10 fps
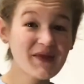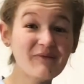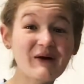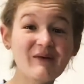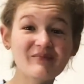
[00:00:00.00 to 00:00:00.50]

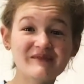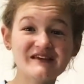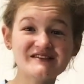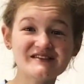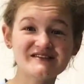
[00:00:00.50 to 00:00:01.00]
Well,
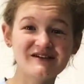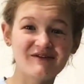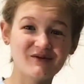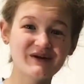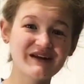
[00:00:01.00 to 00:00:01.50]
this is
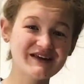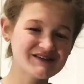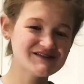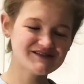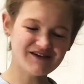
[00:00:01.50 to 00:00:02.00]
already
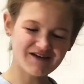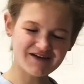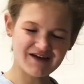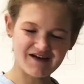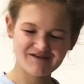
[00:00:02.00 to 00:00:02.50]

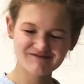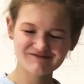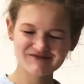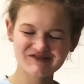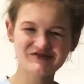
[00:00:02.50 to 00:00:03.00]
starting out
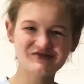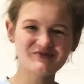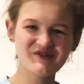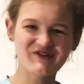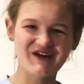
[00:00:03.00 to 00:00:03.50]

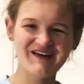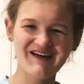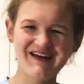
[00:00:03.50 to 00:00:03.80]
super great.